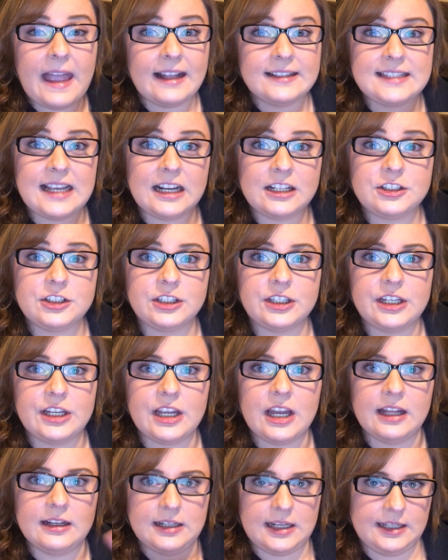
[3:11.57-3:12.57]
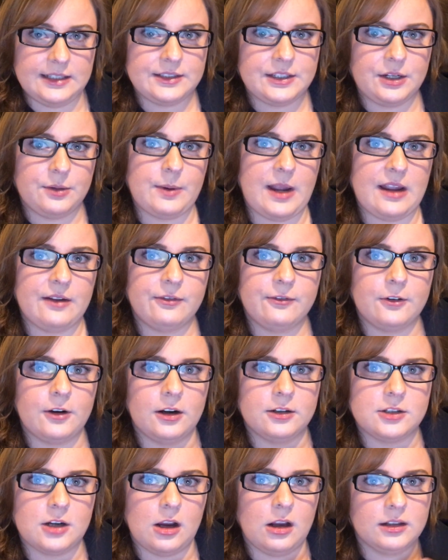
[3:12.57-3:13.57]
That's actually an easier way for
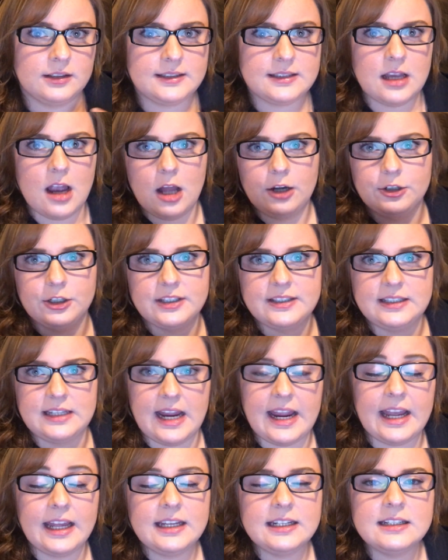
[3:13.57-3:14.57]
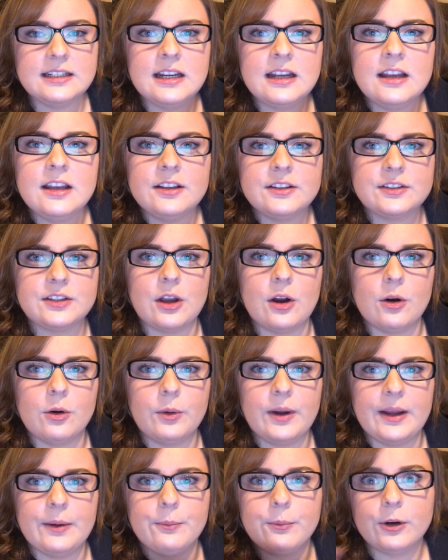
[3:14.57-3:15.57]
our dogs to understand.
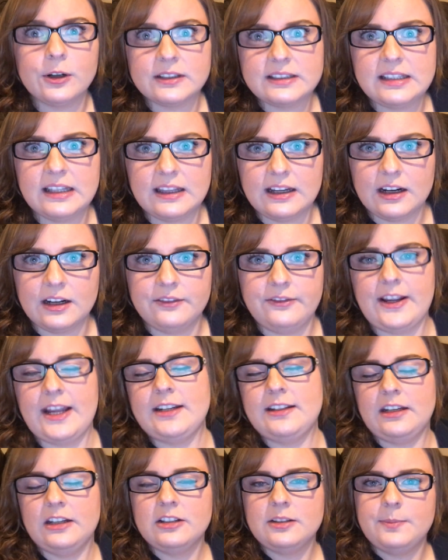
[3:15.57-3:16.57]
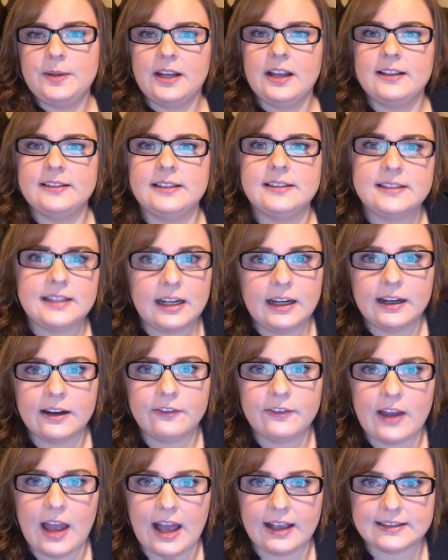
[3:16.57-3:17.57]
So it works to their advantage because instead
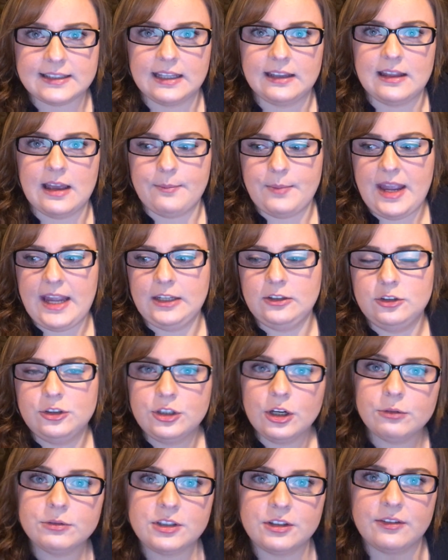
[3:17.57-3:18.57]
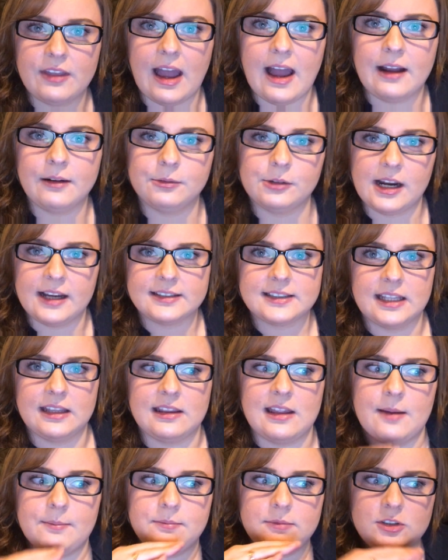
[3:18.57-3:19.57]
of asking them, hey, don't do that, we're asking
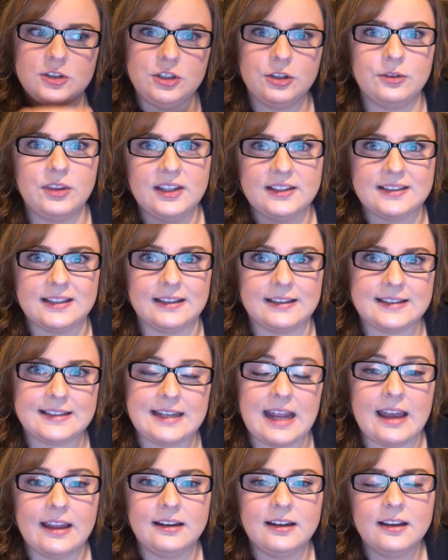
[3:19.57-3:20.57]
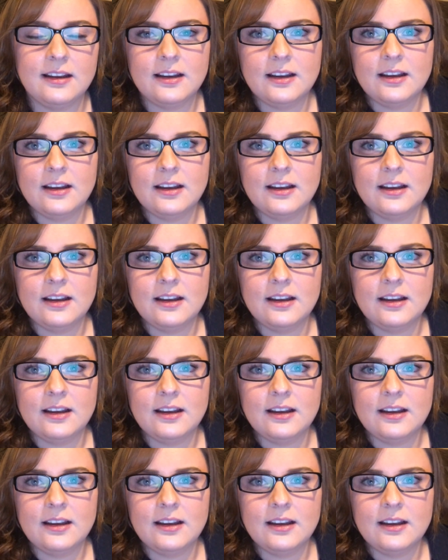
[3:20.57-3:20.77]
them, do this instead.